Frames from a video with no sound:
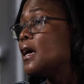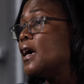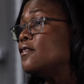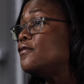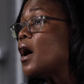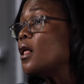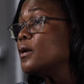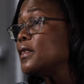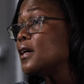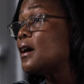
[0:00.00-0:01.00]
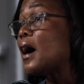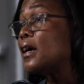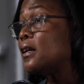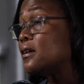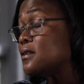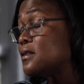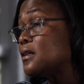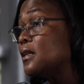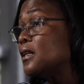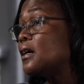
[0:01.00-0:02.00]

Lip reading: And following the guidance and the